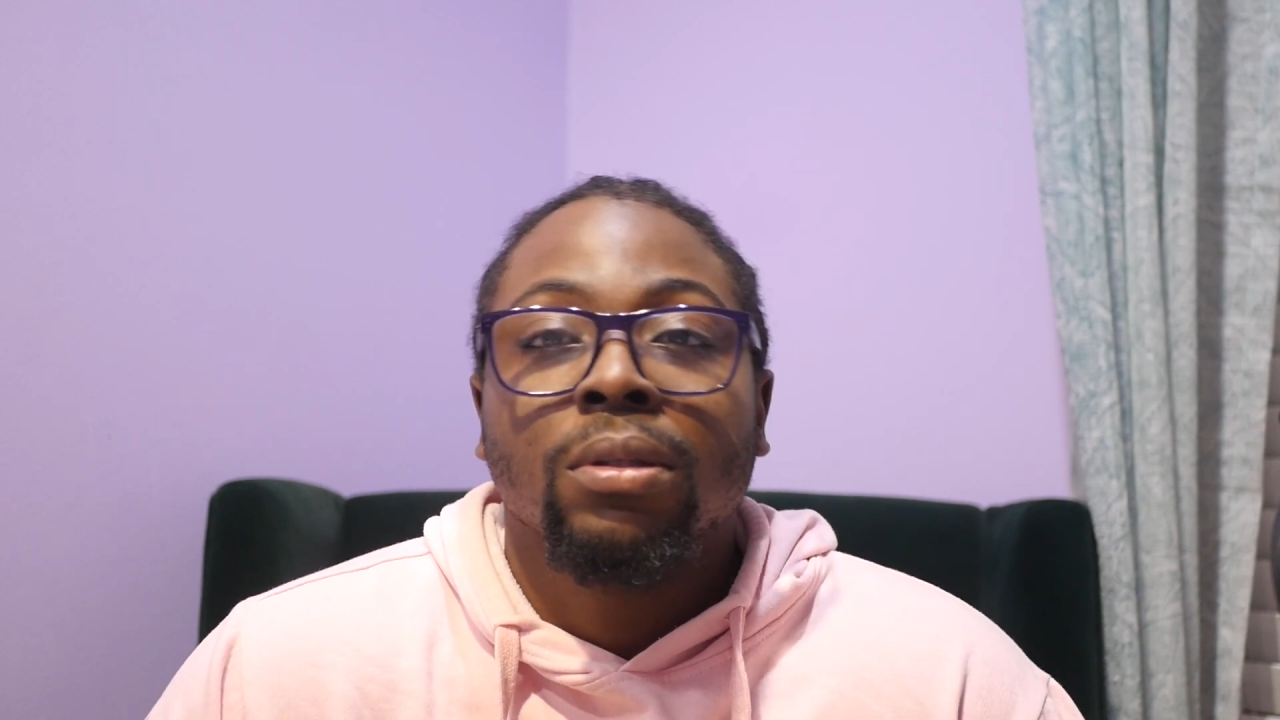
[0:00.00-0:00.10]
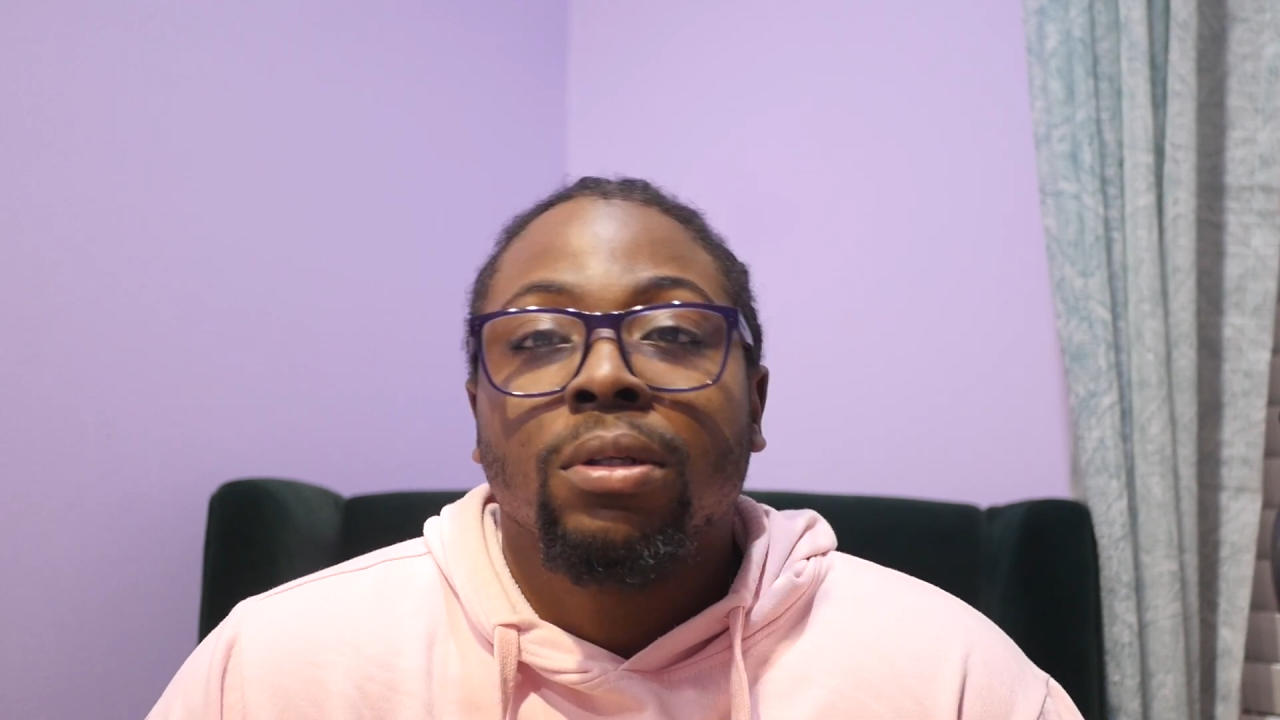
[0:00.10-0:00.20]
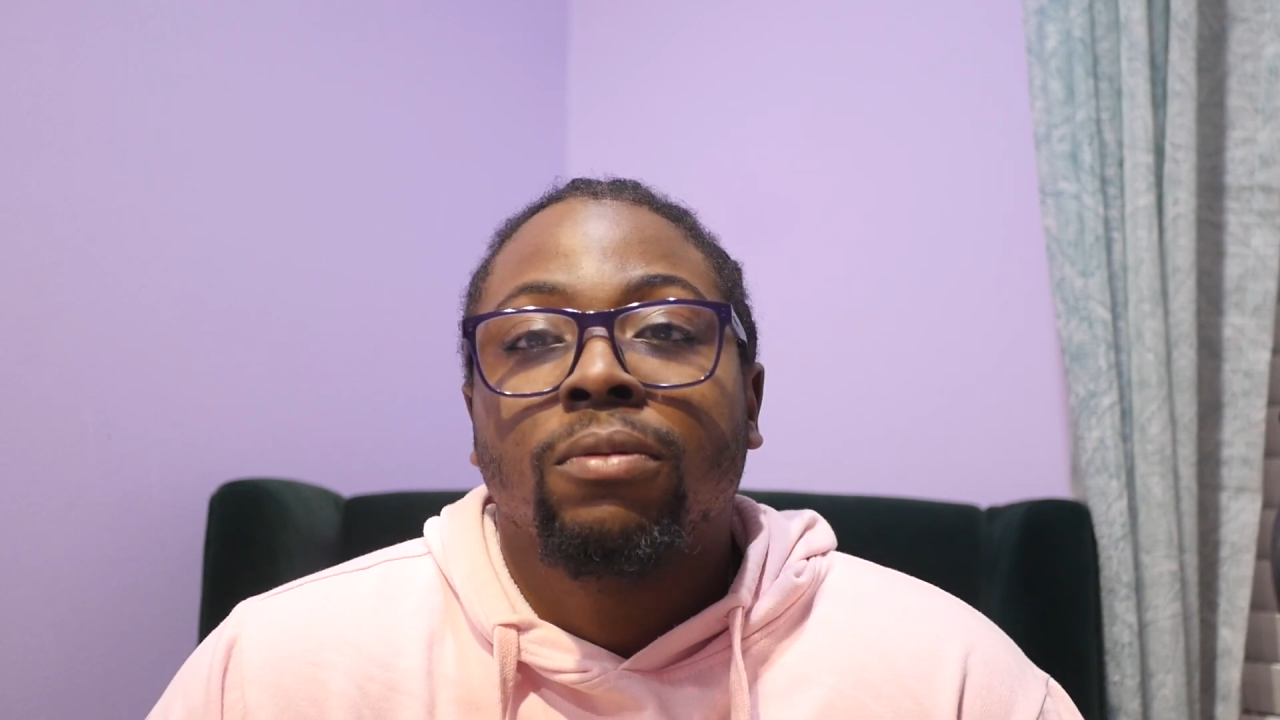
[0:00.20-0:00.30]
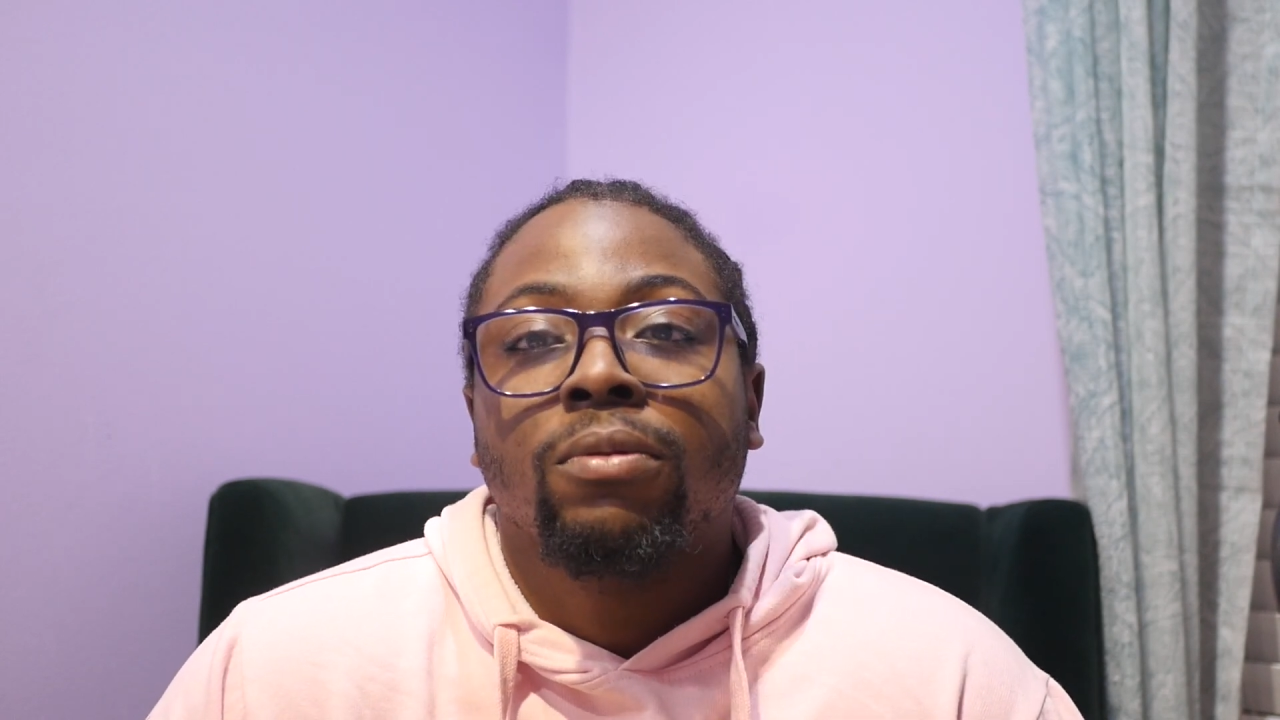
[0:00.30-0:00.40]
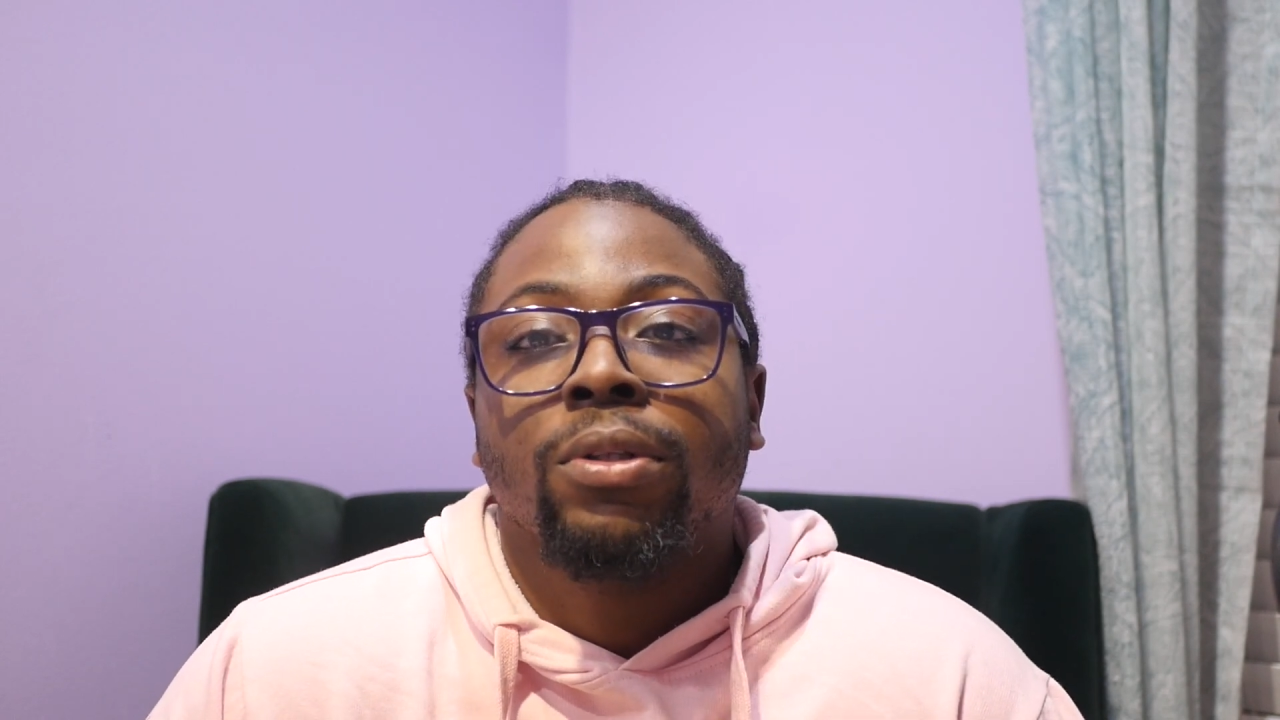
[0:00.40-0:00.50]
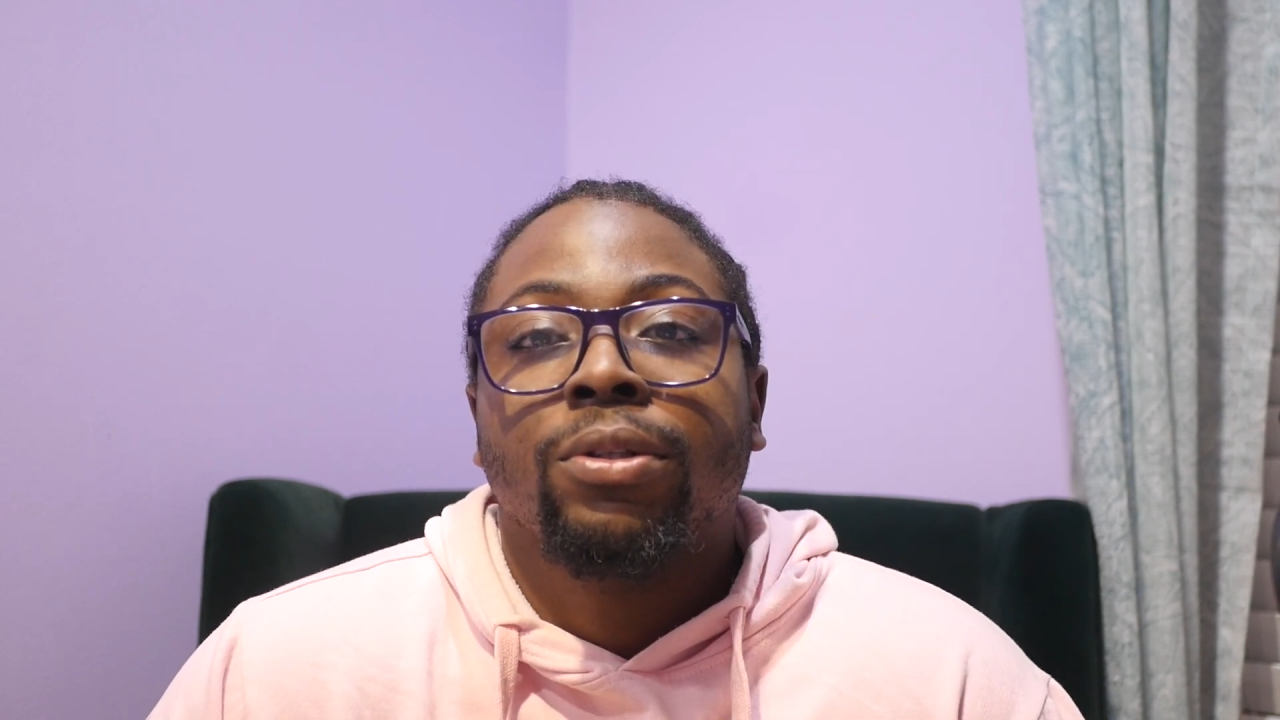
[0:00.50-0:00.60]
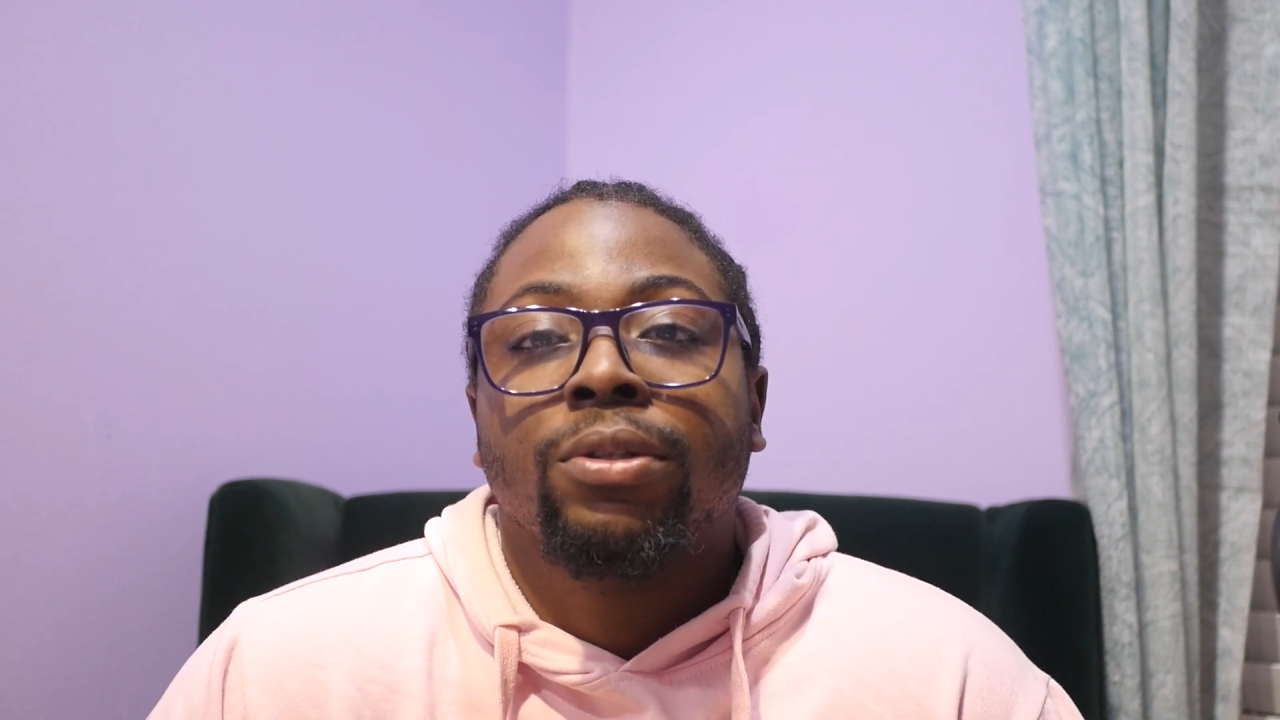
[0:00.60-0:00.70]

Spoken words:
of what you